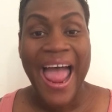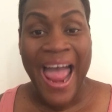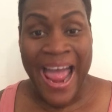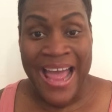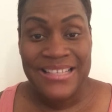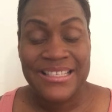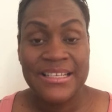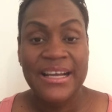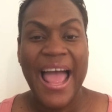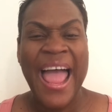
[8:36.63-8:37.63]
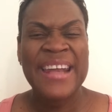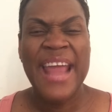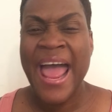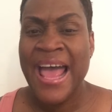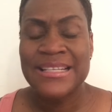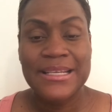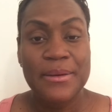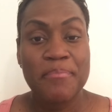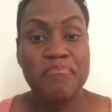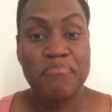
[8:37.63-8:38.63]
Ask, and ask
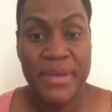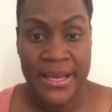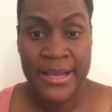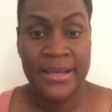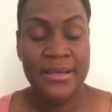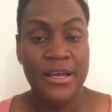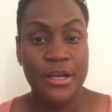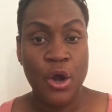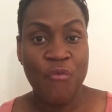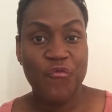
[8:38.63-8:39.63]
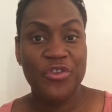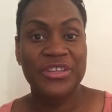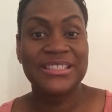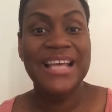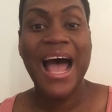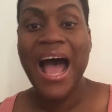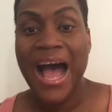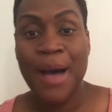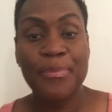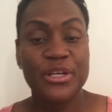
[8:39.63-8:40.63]
big. Go for the
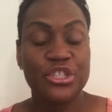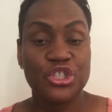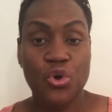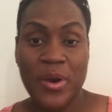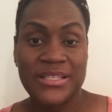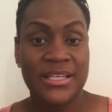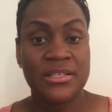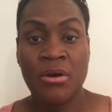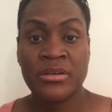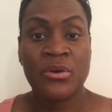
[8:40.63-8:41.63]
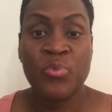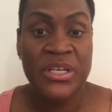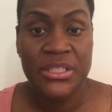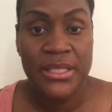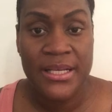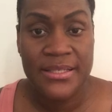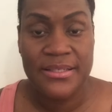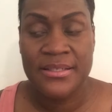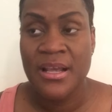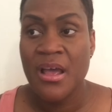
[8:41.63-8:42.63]
top choices on your wish
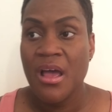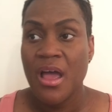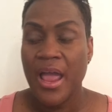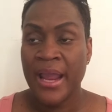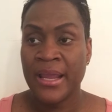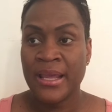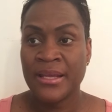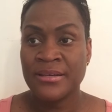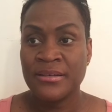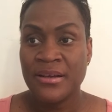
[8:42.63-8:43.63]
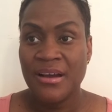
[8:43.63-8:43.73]
lists, and